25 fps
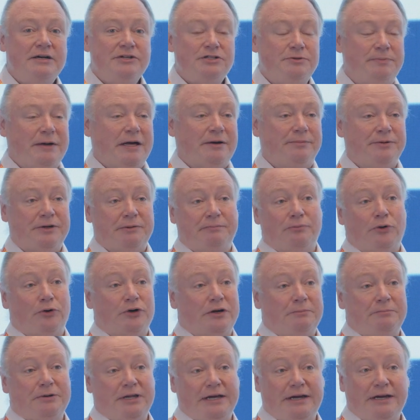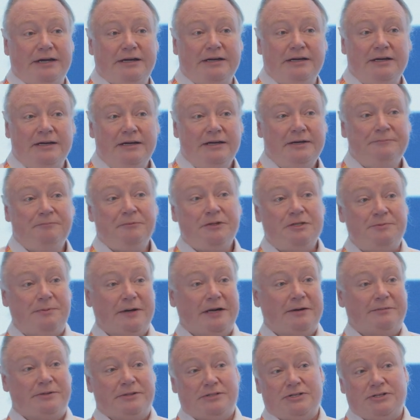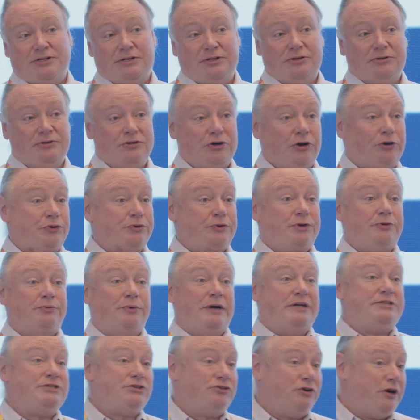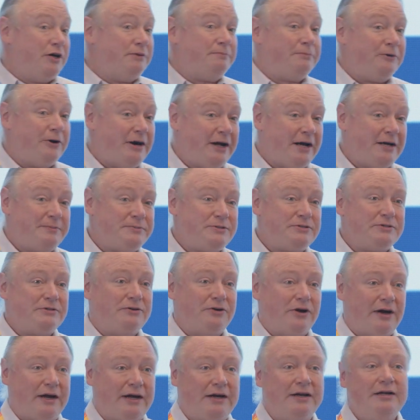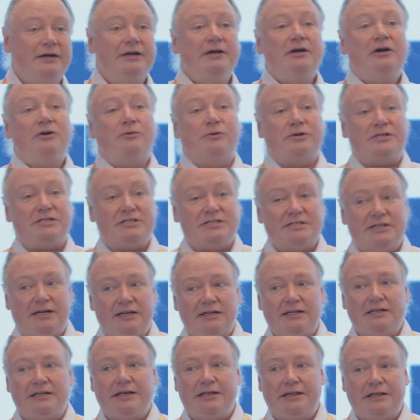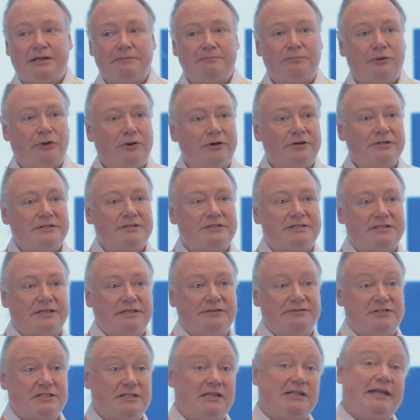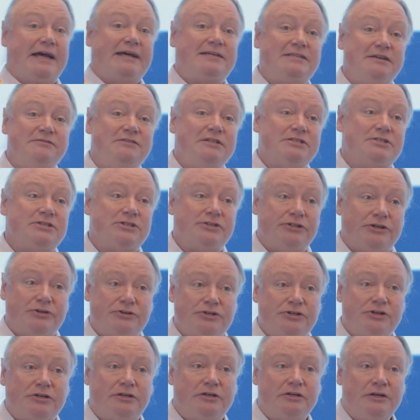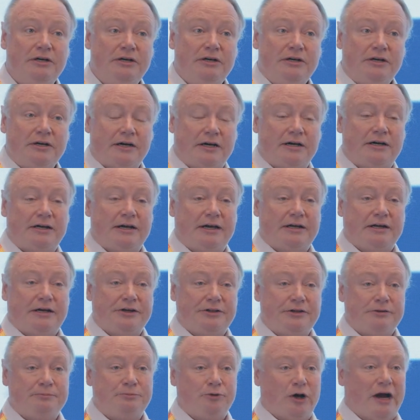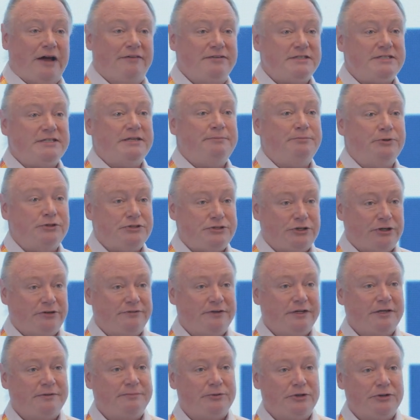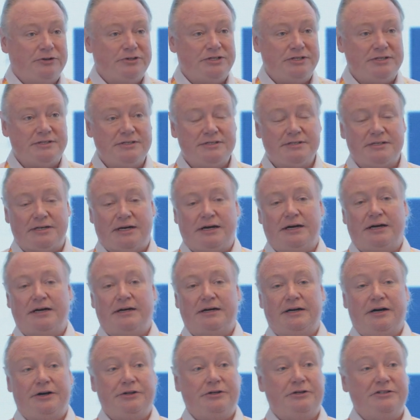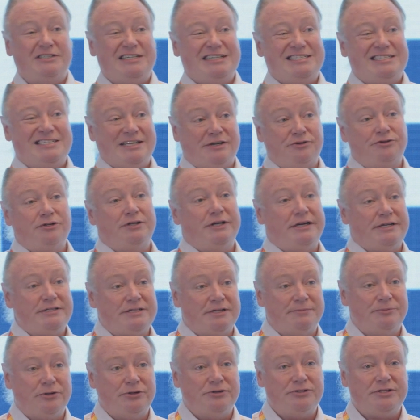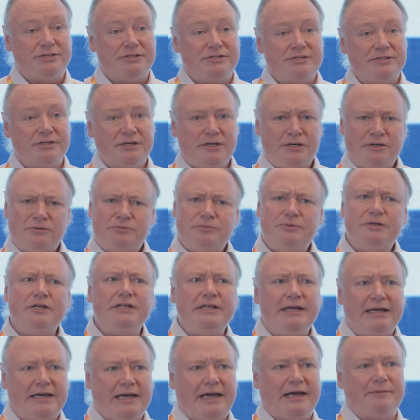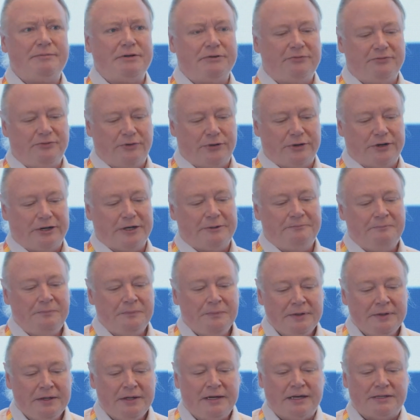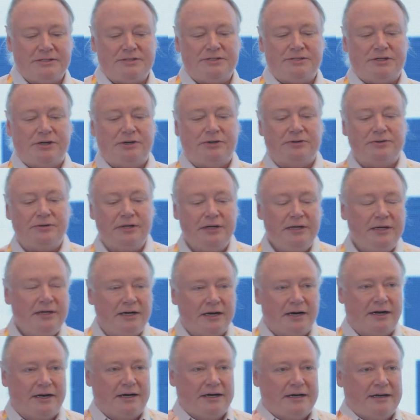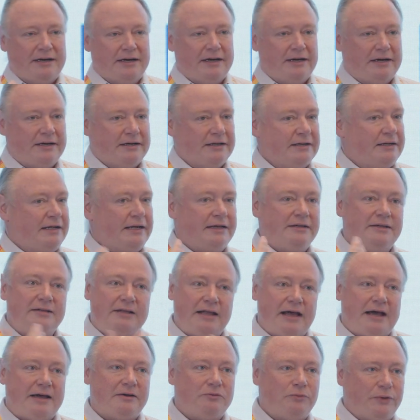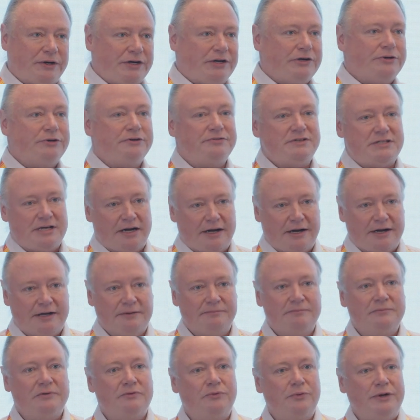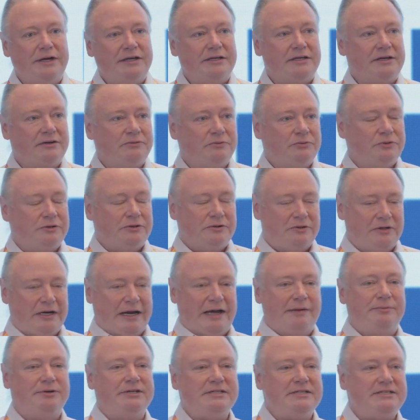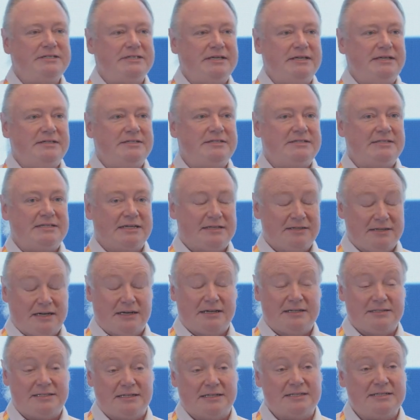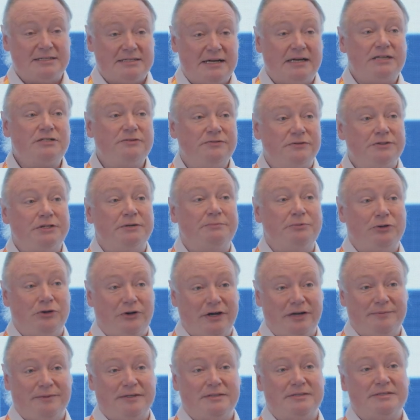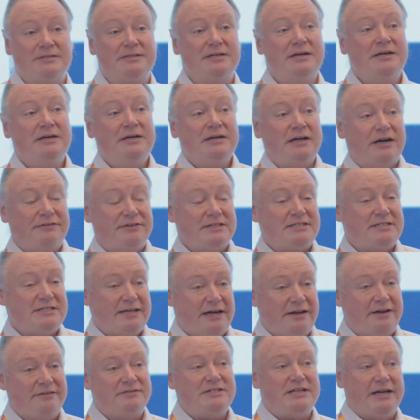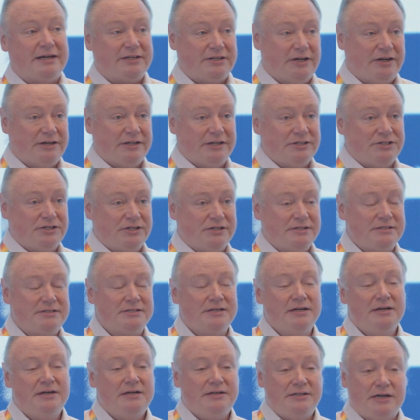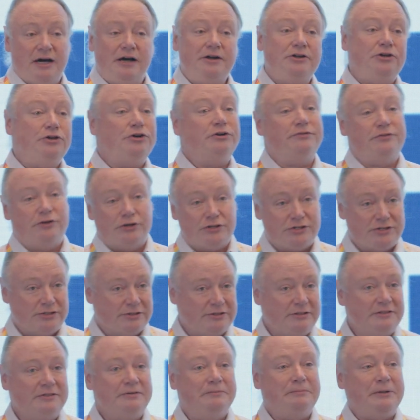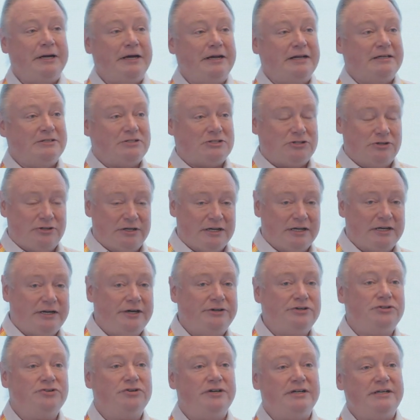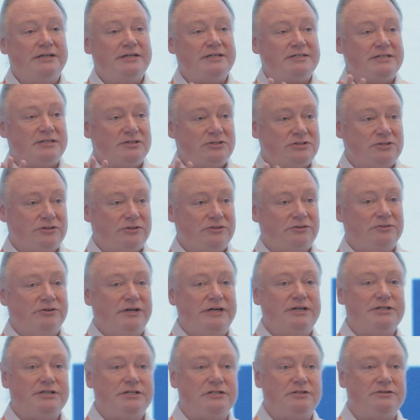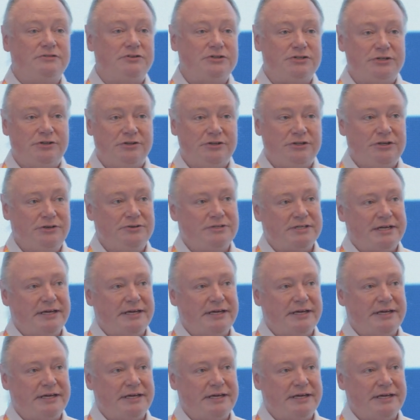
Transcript: to be able to board a plane, to be able to go to a restaurant perhaps, right? Where suddenly the importance of selective disclosure and other privacy-preserving approaches, other decentralized approaches, really came to fore. And so in that window of time, we were able to see successful deployments of a set of technologies, not universal, but in certain countries and certain regions for certain use